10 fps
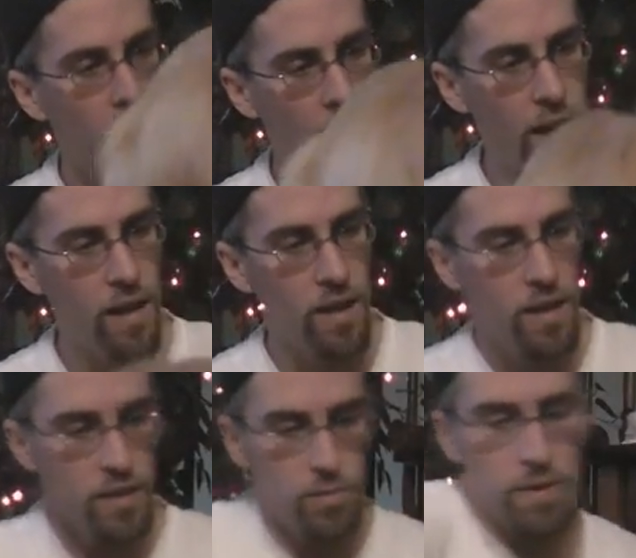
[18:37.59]
Huh?
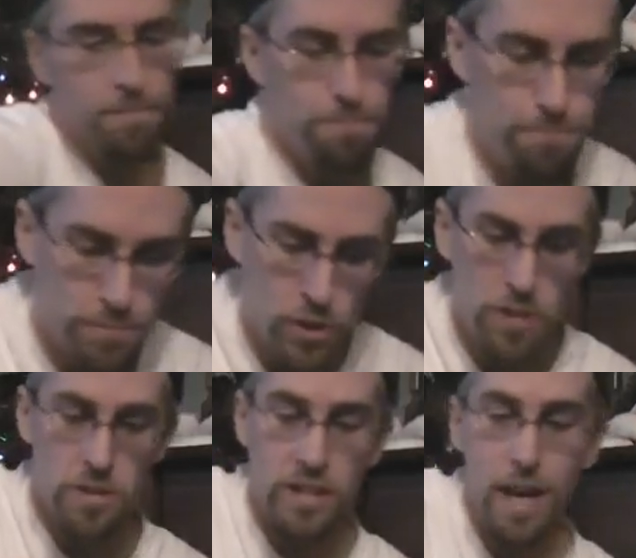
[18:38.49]
You want to?
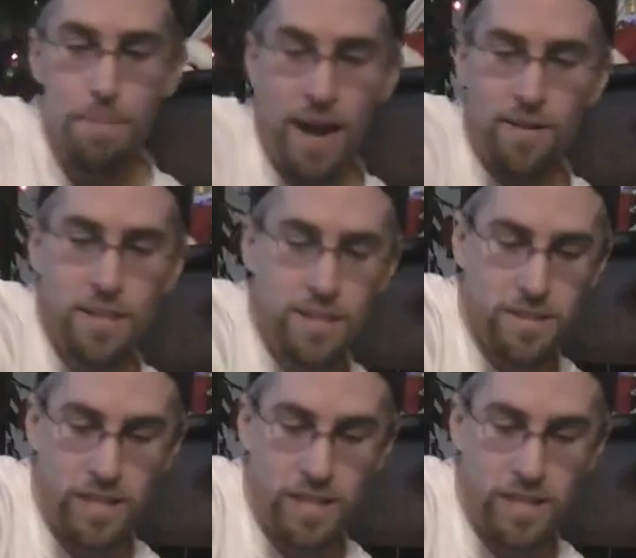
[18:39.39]
Dude, tap out!